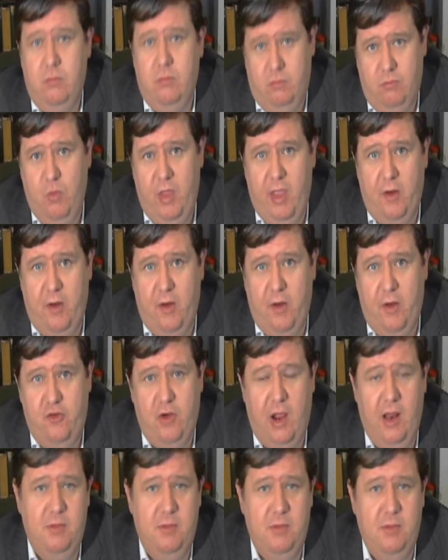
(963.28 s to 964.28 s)
without a
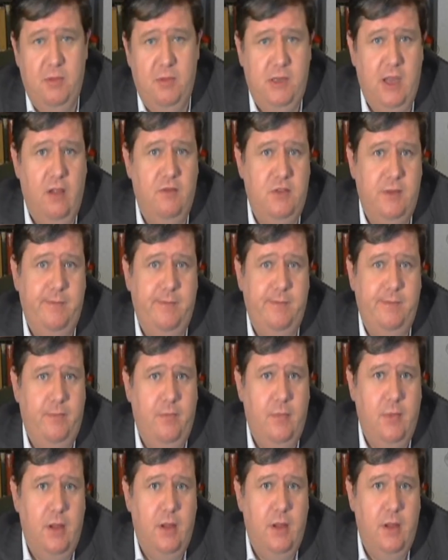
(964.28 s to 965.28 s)
trial themselves,
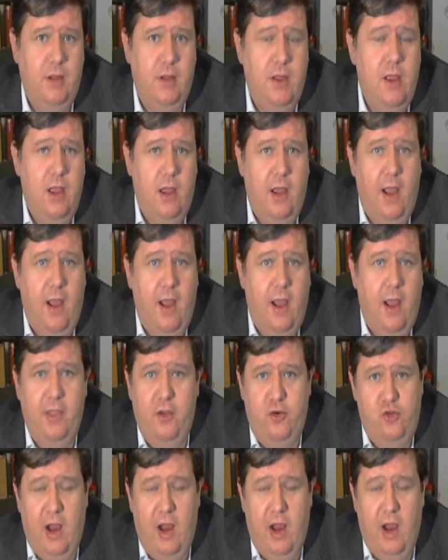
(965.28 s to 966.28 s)
either a
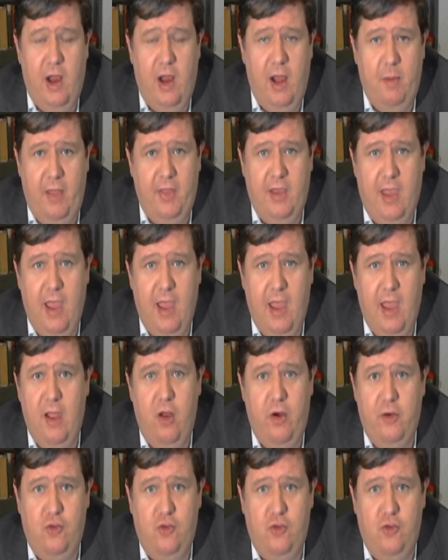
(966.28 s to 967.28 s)
trial by the king or
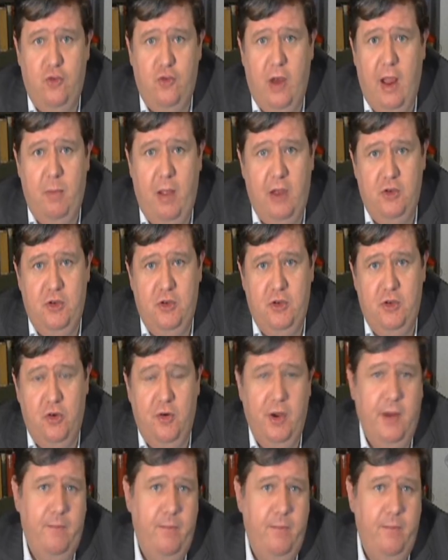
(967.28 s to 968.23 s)
a trial by jury.